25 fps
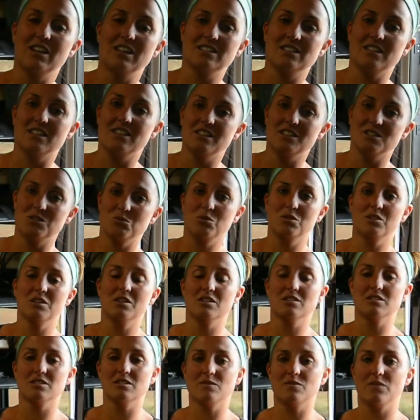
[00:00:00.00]
into this one
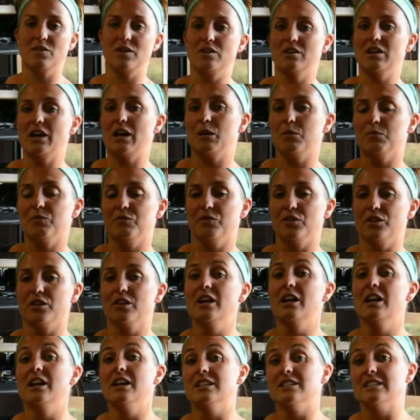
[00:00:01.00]
because it's very helpful
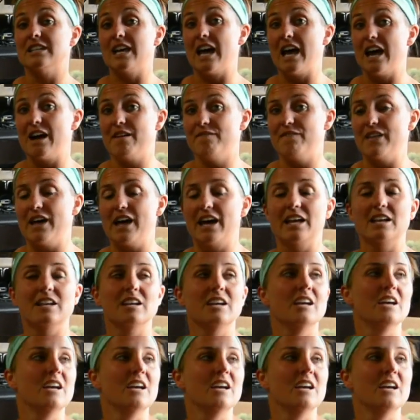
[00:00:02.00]
to have that.